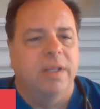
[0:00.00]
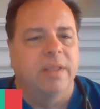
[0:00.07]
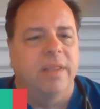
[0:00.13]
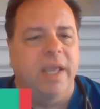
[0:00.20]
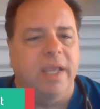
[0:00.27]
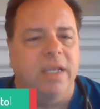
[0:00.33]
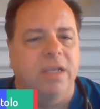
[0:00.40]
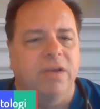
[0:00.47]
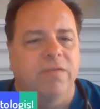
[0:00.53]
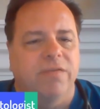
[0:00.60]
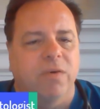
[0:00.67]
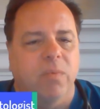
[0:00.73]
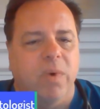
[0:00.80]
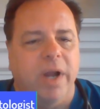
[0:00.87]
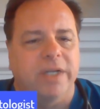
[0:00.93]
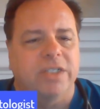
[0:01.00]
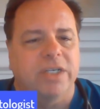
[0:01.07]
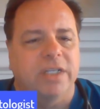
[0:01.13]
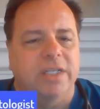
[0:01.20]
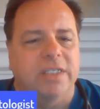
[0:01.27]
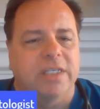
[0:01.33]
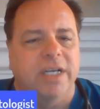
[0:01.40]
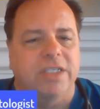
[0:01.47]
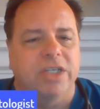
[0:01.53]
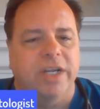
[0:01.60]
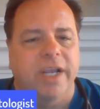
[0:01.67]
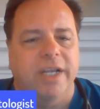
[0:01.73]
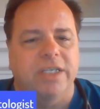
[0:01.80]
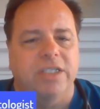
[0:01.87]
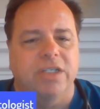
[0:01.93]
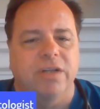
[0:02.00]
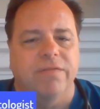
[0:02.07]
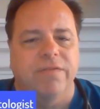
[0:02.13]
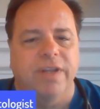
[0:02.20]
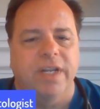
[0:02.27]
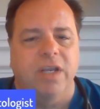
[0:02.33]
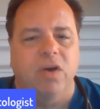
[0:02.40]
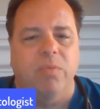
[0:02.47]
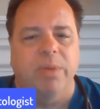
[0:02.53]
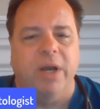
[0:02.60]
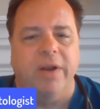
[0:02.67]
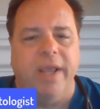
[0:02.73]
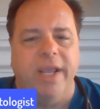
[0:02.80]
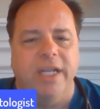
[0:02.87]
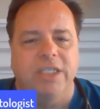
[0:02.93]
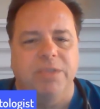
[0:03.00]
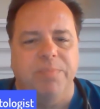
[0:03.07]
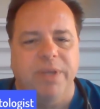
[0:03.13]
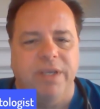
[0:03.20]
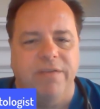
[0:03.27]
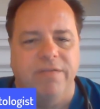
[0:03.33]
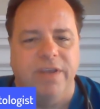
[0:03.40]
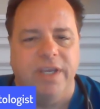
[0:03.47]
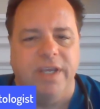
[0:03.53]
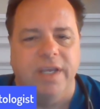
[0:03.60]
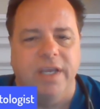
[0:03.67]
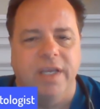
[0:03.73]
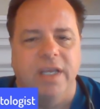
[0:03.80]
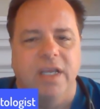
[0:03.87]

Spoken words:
Thank you for watching this educational video about HPV.